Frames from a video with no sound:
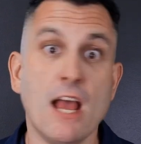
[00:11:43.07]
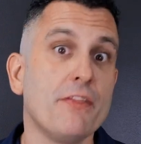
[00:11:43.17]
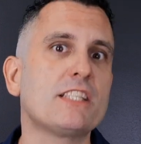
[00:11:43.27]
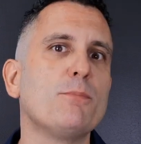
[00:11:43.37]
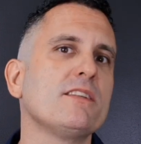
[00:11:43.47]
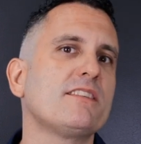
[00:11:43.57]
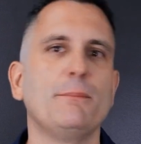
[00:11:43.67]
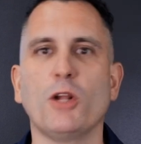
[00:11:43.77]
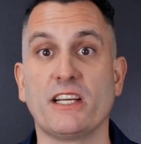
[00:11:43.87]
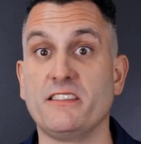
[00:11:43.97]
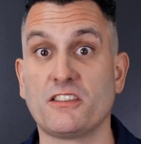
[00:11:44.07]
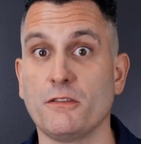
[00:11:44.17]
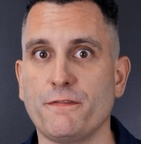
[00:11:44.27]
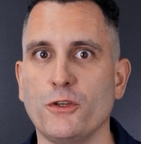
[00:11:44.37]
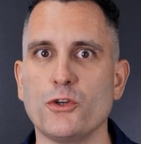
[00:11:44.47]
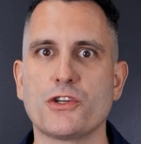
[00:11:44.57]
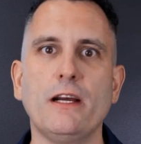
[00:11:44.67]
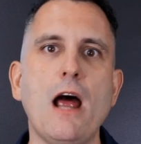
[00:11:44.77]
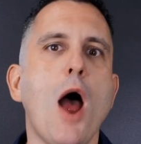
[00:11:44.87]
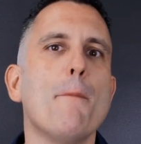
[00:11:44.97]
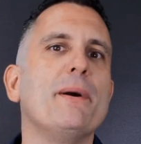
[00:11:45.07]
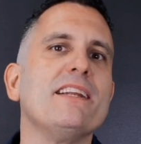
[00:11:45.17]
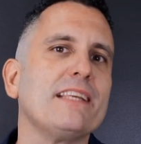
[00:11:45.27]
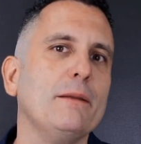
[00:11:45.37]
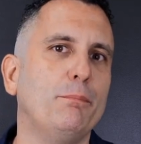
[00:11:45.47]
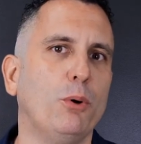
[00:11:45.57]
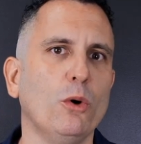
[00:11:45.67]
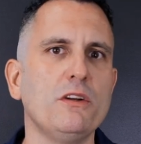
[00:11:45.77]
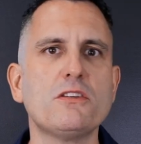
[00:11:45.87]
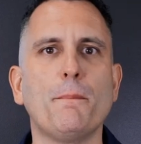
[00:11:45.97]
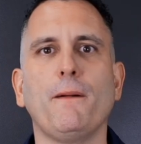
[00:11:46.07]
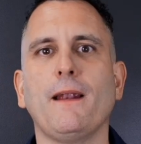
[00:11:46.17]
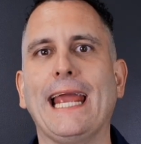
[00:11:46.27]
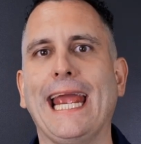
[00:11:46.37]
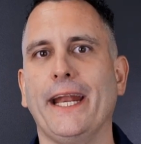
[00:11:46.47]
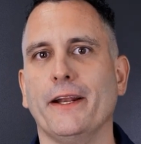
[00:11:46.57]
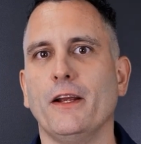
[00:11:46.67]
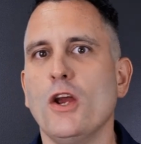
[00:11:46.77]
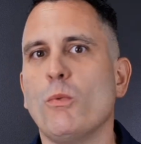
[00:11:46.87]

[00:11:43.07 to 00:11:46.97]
This might seem like a distant future, but it's important to plan,